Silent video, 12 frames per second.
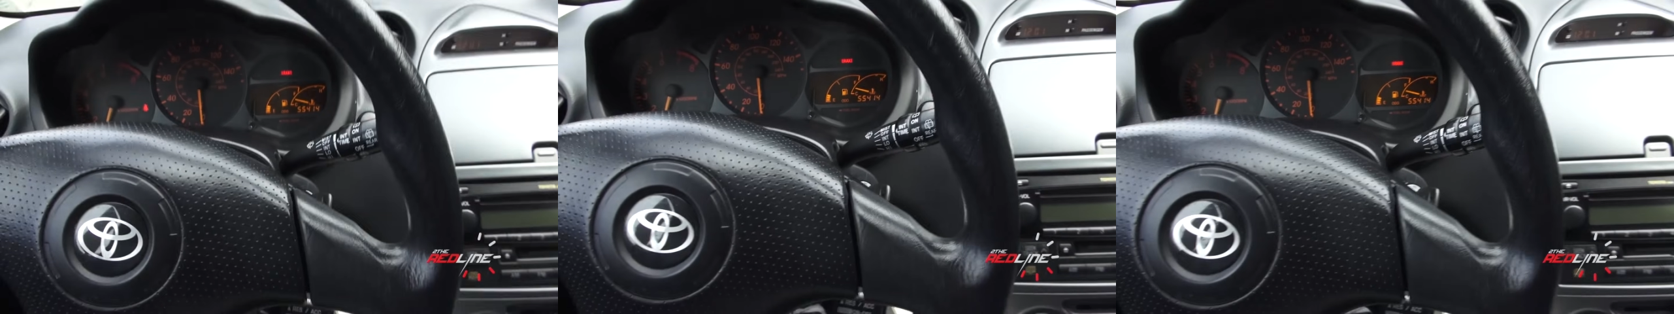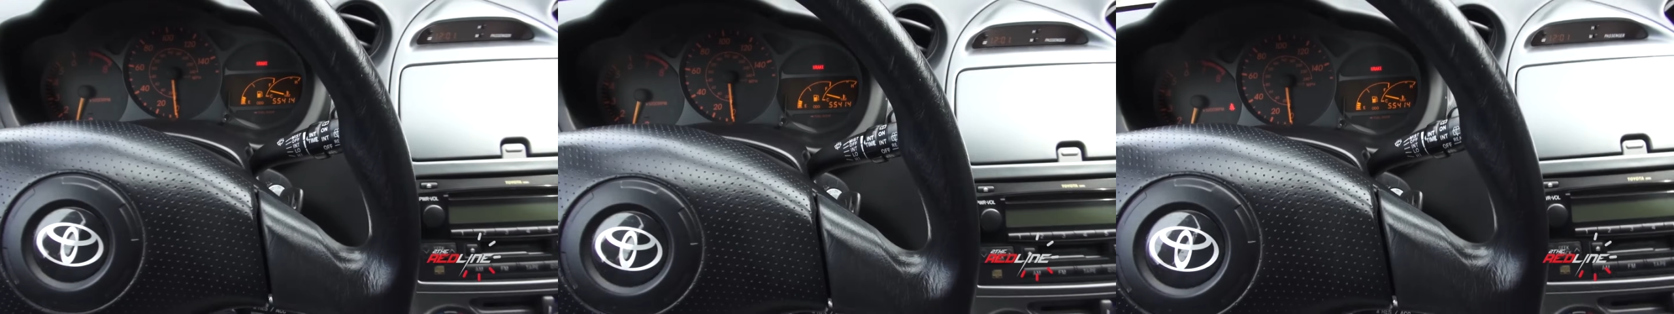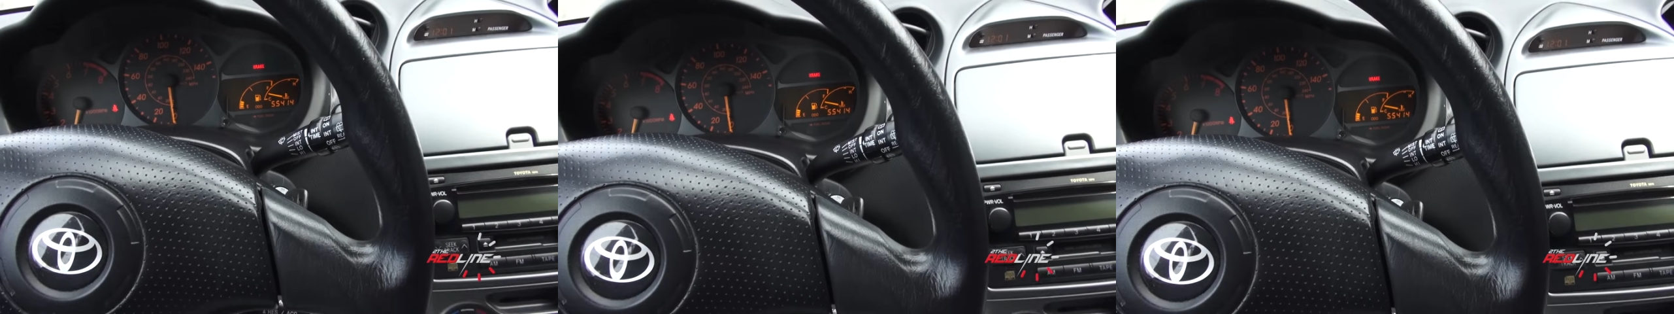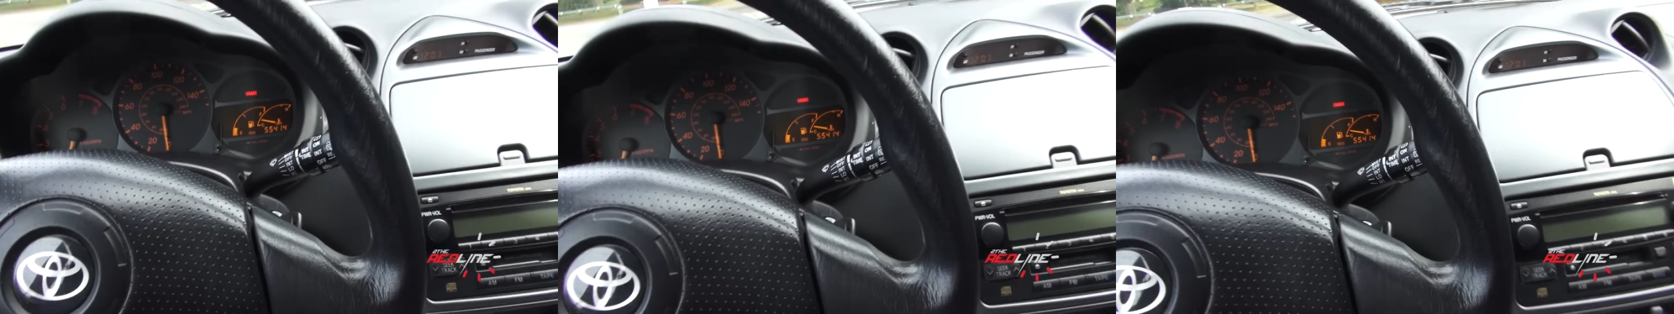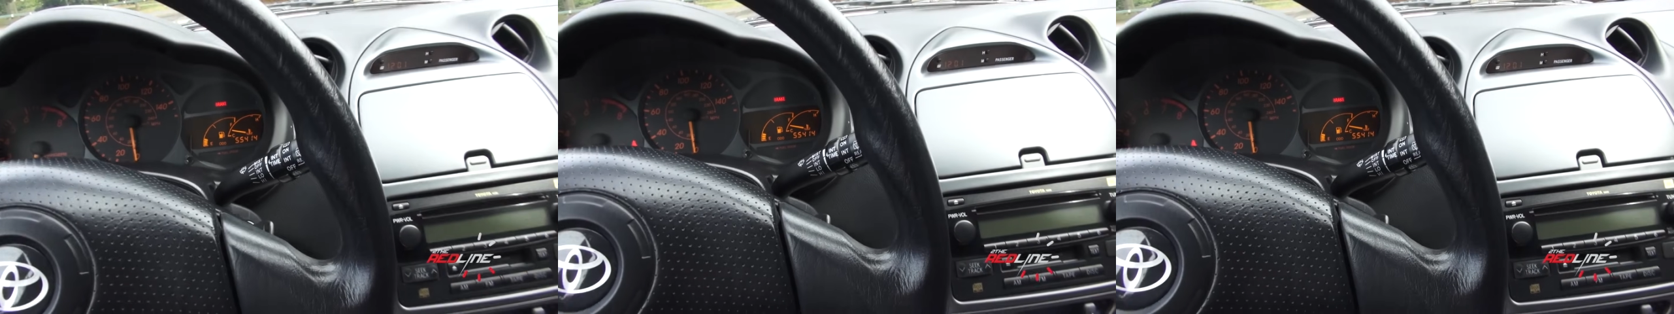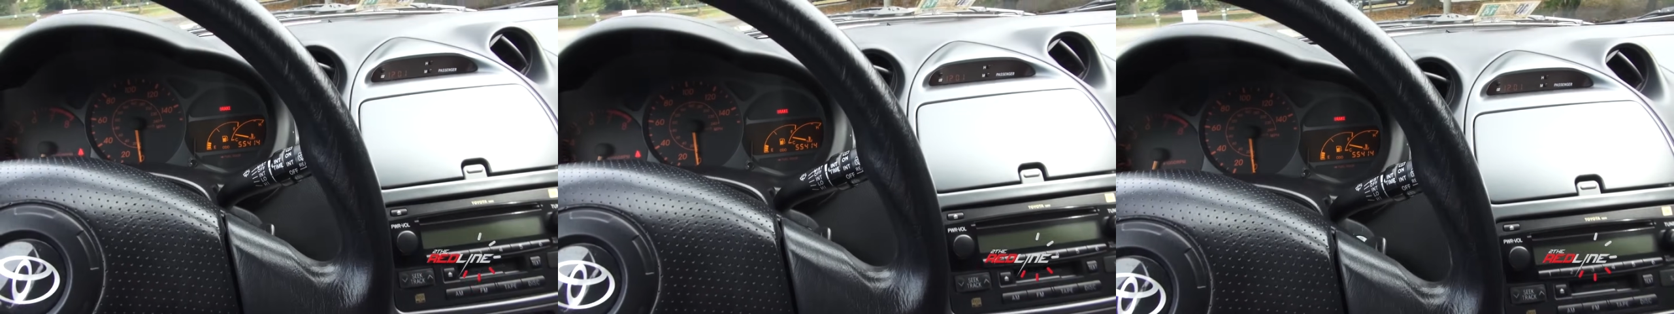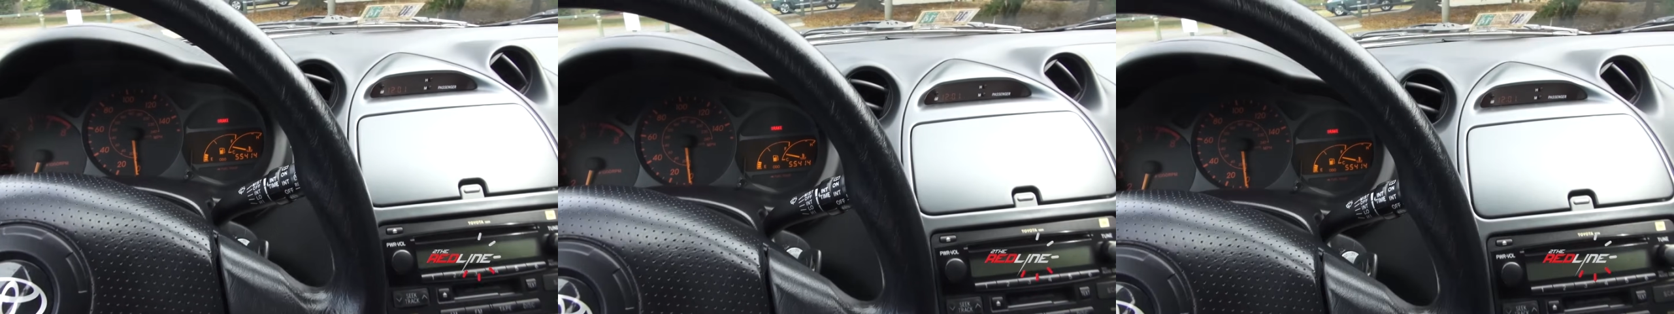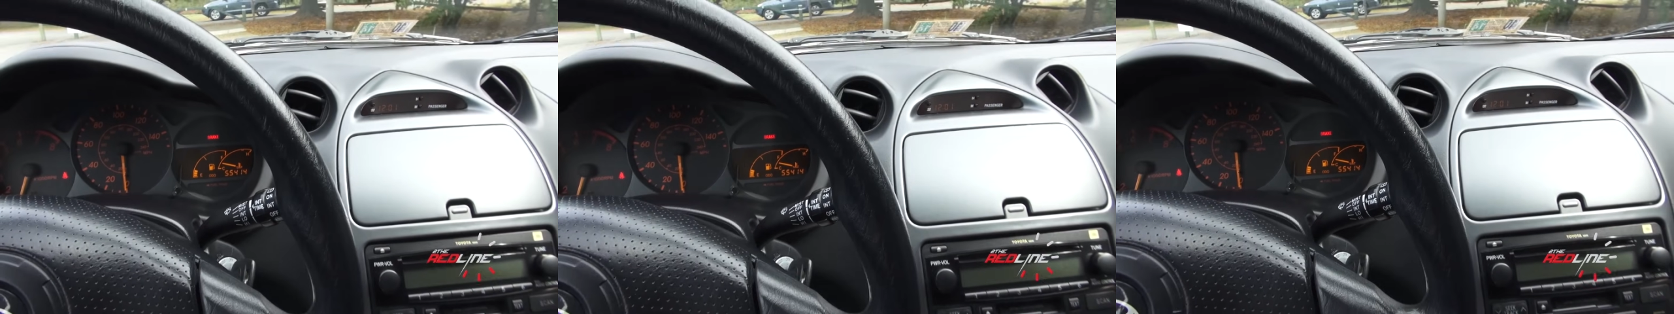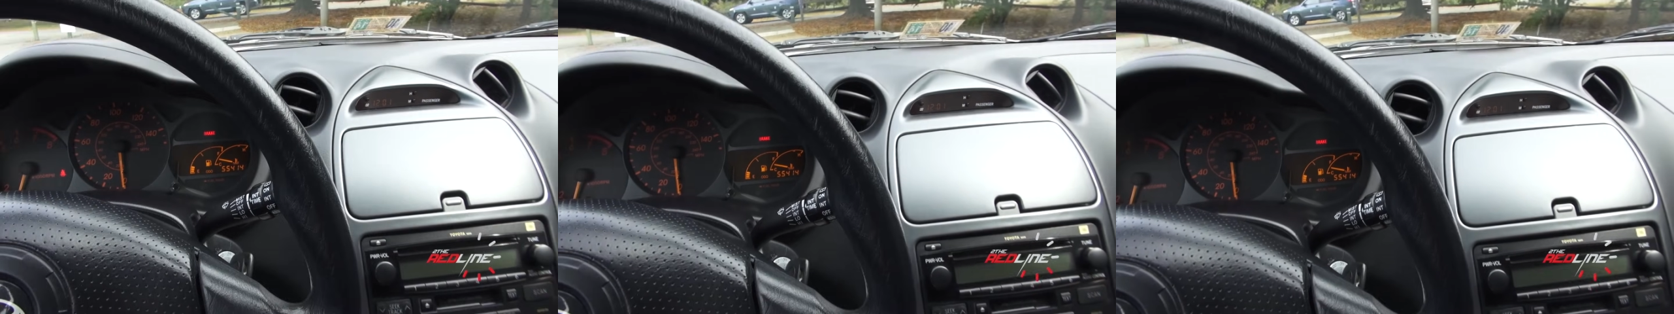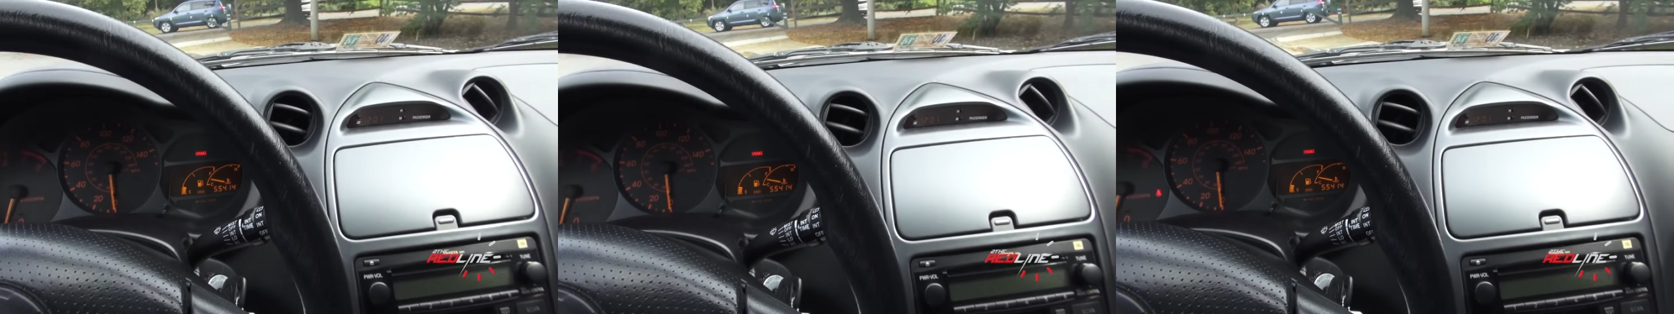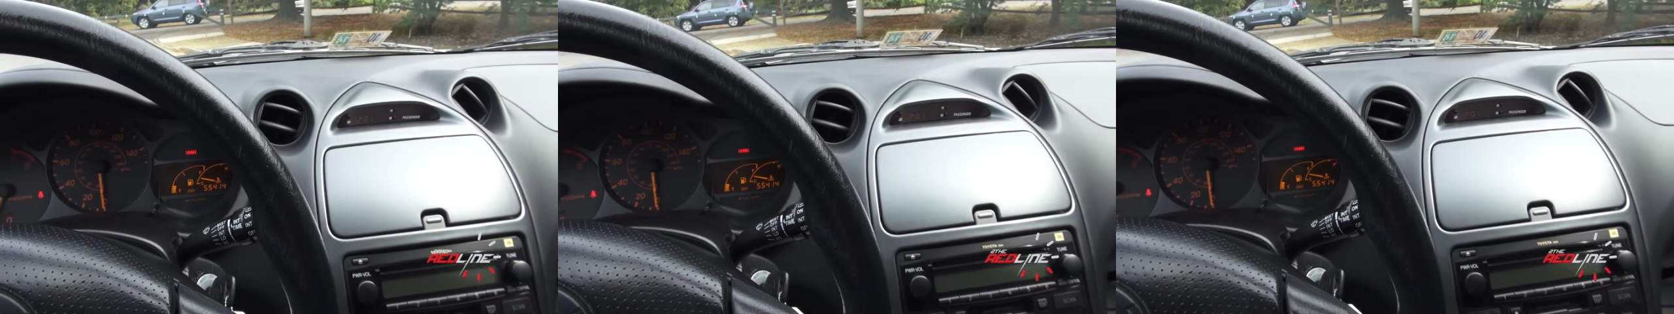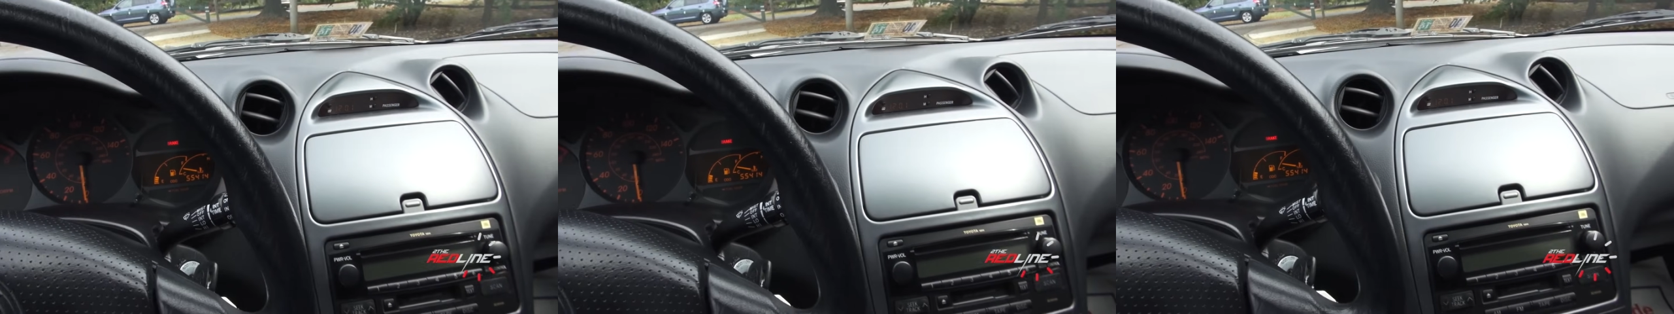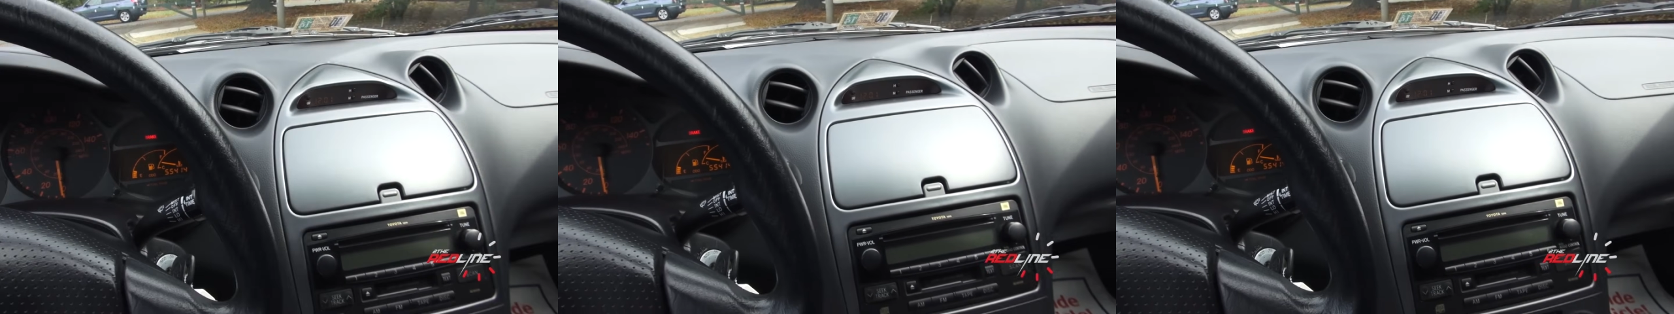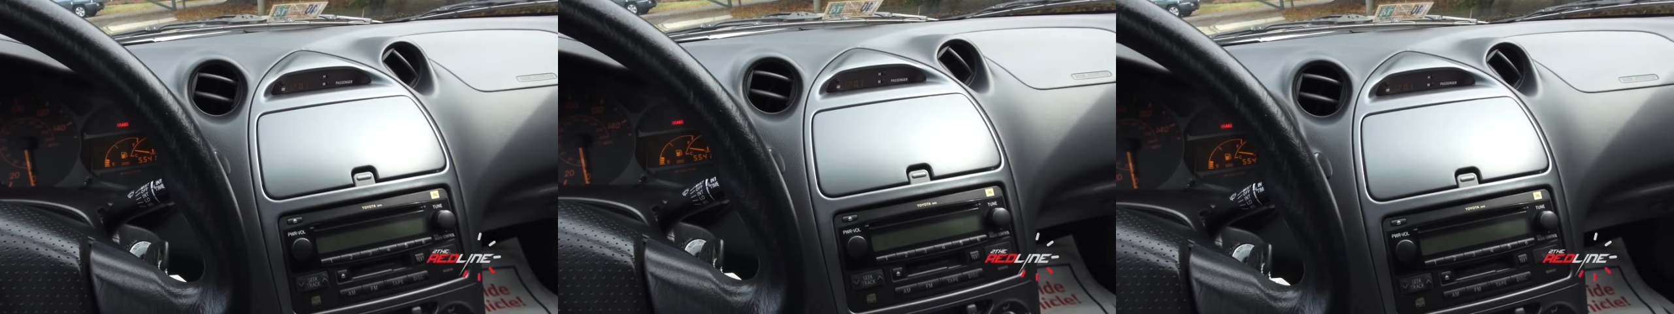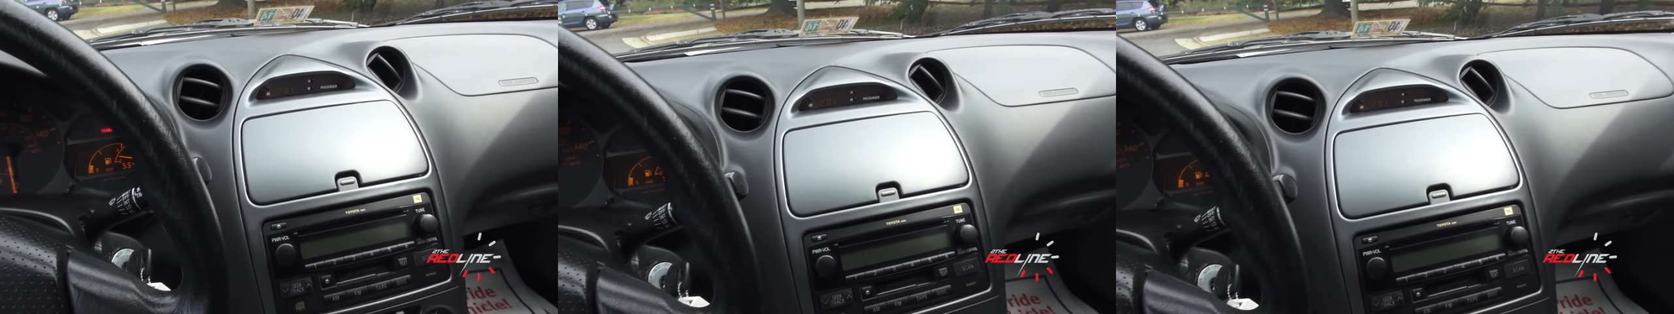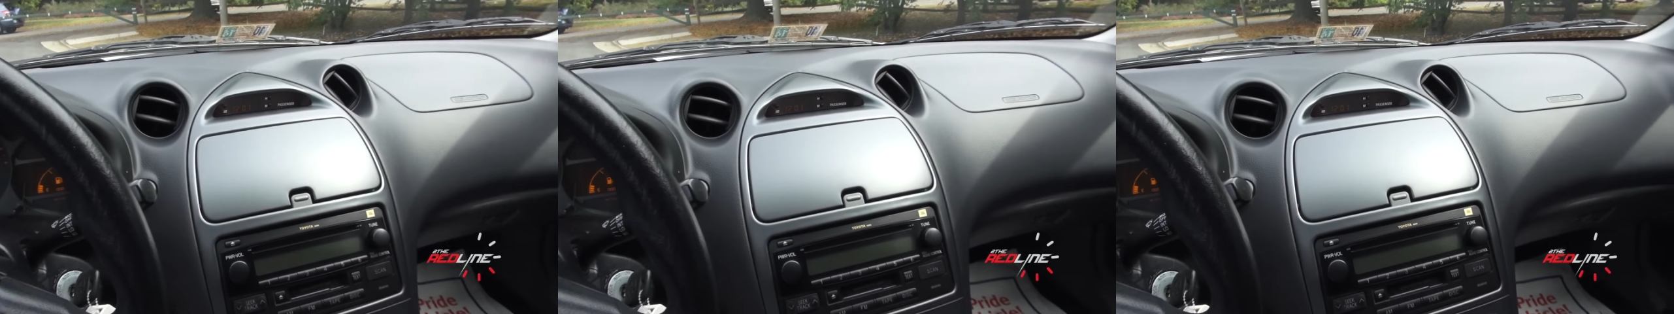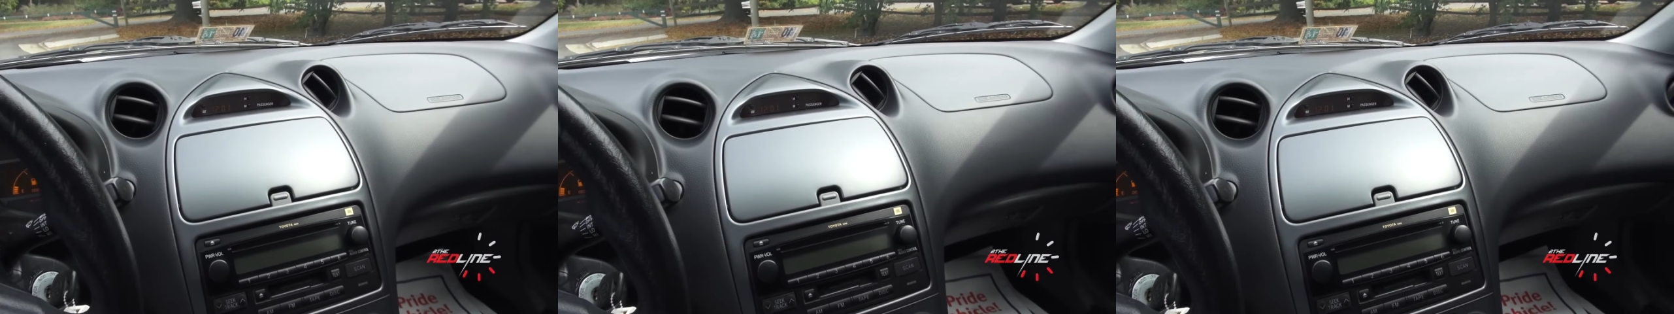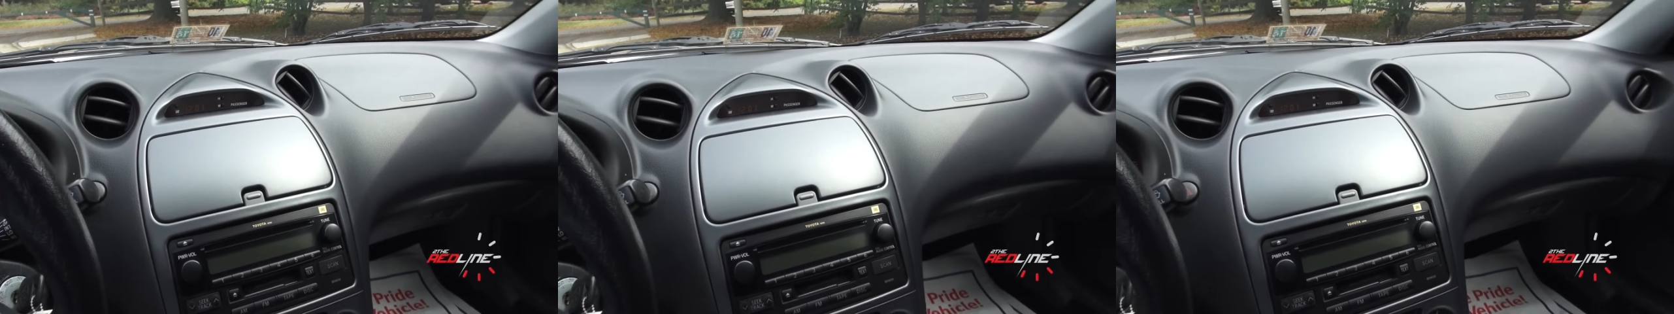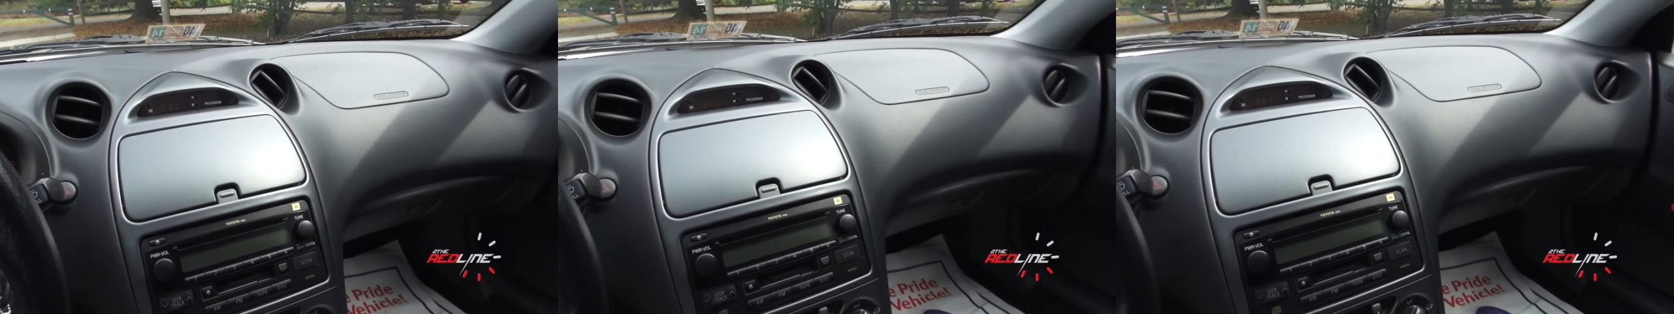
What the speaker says: [unreadable: no face in view]